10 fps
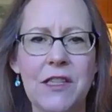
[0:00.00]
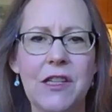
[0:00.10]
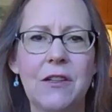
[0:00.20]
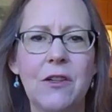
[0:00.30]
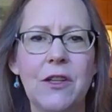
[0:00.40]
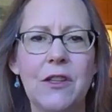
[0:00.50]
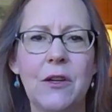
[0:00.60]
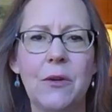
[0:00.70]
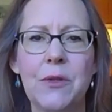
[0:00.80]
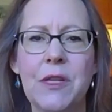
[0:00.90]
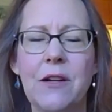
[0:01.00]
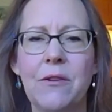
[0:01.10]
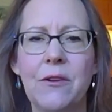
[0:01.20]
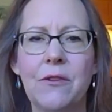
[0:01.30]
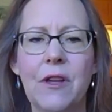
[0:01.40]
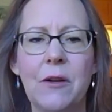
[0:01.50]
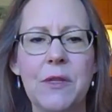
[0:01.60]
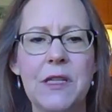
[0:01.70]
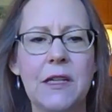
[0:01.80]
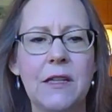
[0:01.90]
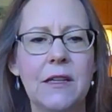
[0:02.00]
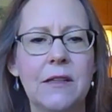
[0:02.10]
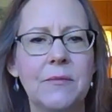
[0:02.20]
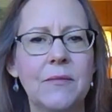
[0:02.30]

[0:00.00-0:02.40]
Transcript: to look at those. I don't know if that was anything.